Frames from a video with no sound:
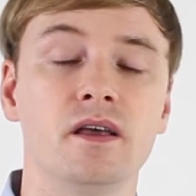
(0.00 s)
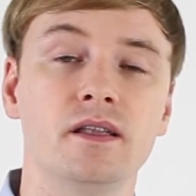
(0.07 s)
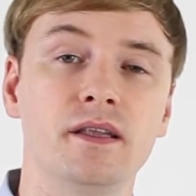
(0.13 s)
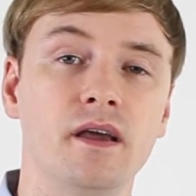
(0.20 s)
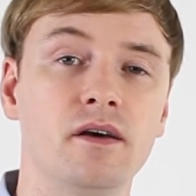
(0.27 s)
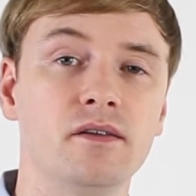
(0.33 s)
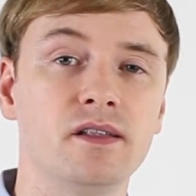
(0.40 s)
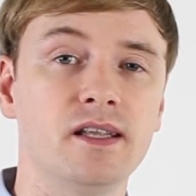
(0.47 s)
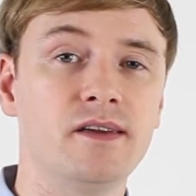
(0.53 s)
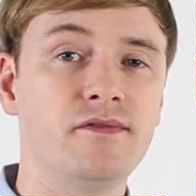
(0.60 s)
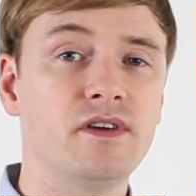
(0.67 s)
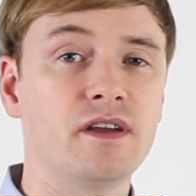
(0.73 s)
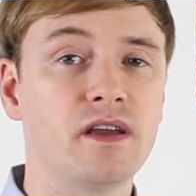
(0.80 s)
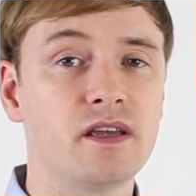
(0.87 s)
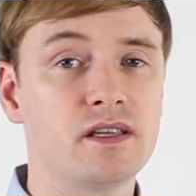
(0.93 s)
Now,
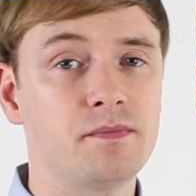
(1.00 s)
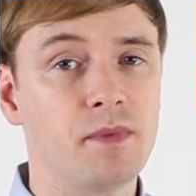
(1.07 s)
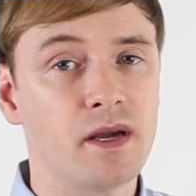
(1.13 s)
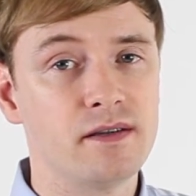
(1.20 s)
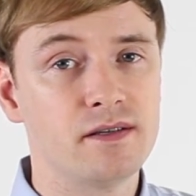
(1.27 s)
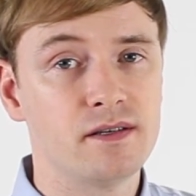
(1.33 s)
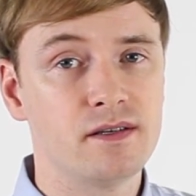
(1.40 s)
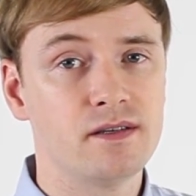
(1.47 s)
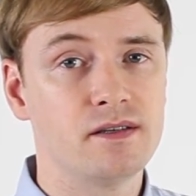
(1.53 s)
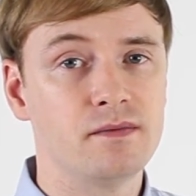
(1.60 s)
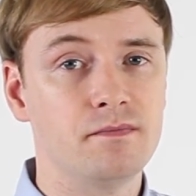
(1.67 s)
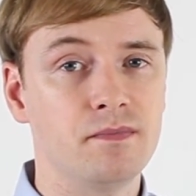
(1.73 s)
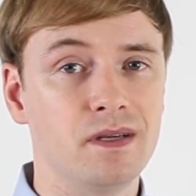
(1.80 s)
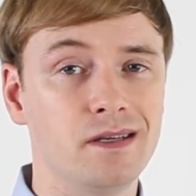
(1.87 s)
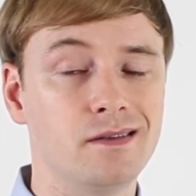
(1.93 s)
living expenses
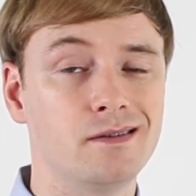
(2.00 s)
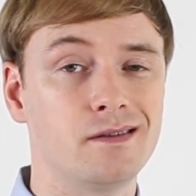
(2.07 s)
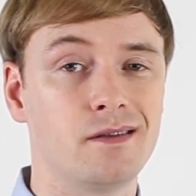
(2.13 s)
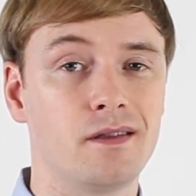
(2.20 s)
means